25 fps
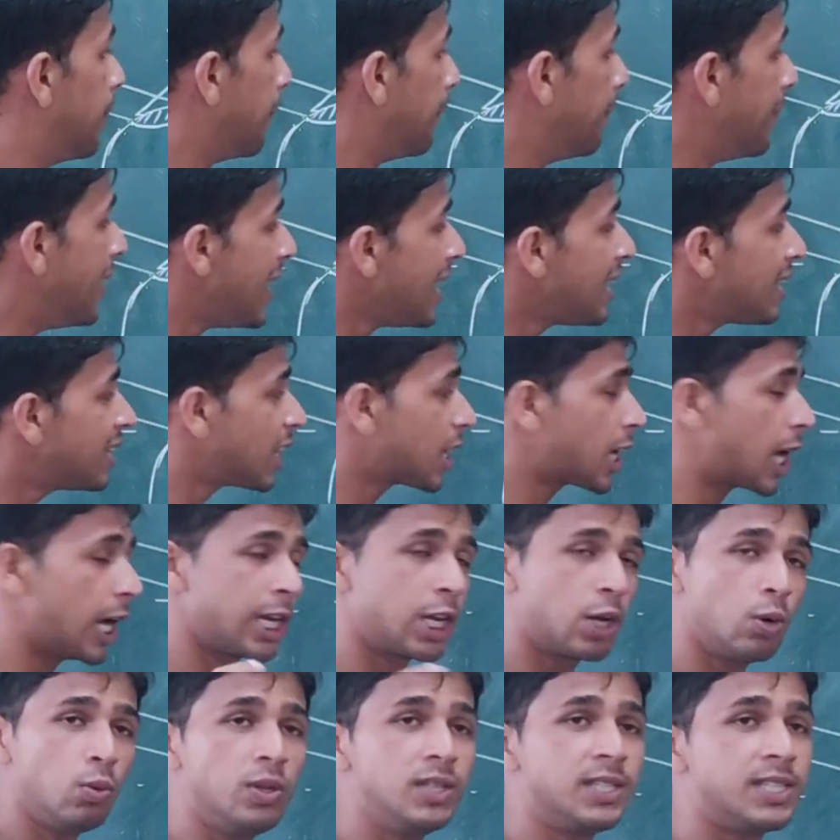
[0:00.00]
make the
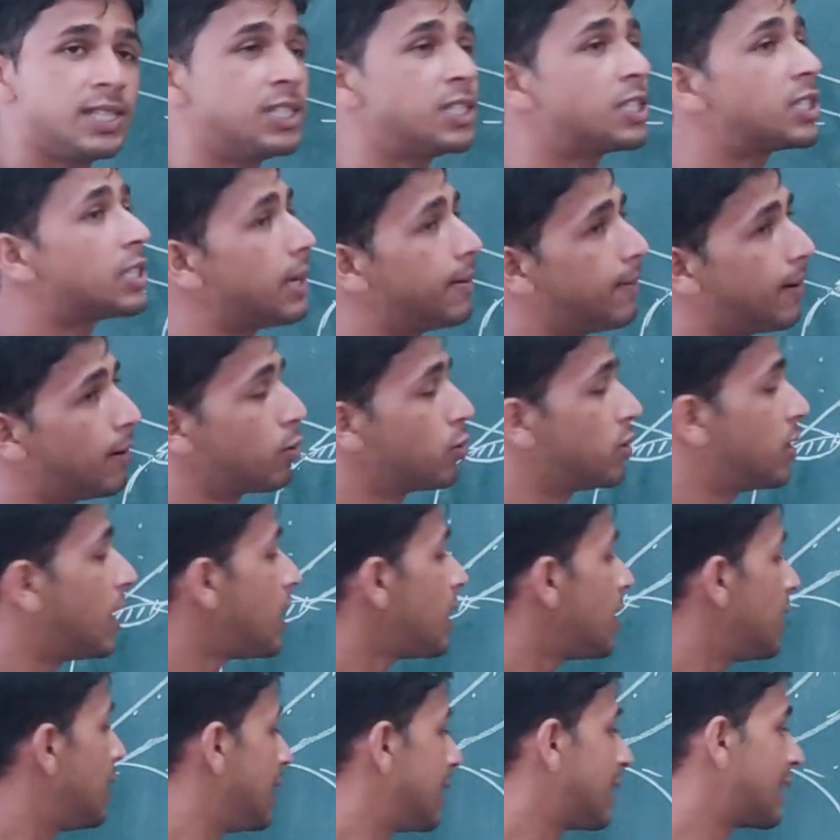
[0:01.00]
conclusions about
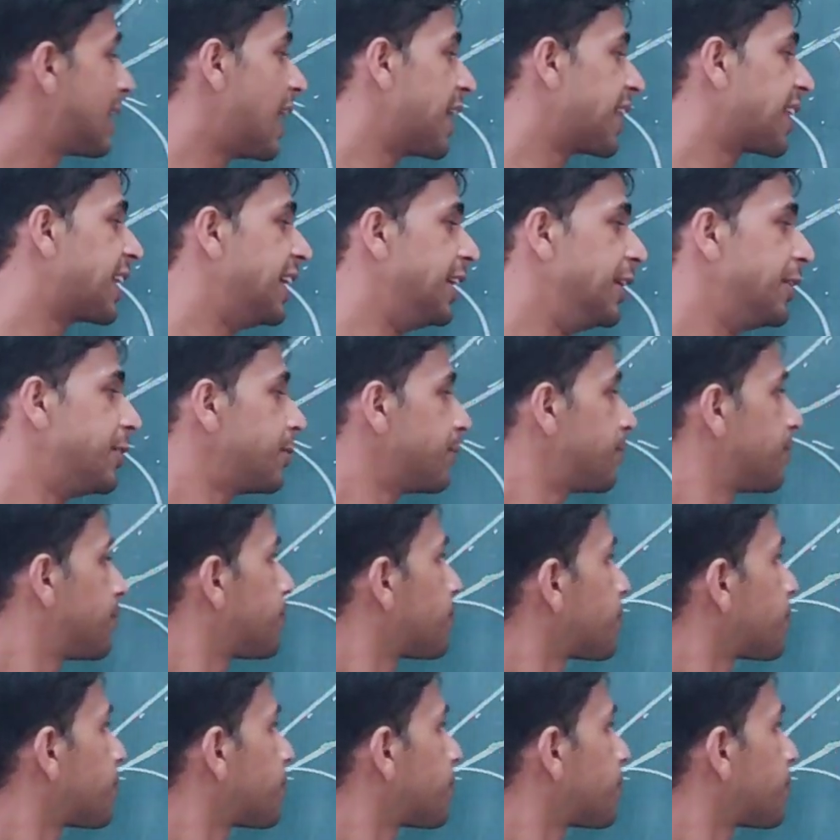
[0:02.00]
the target.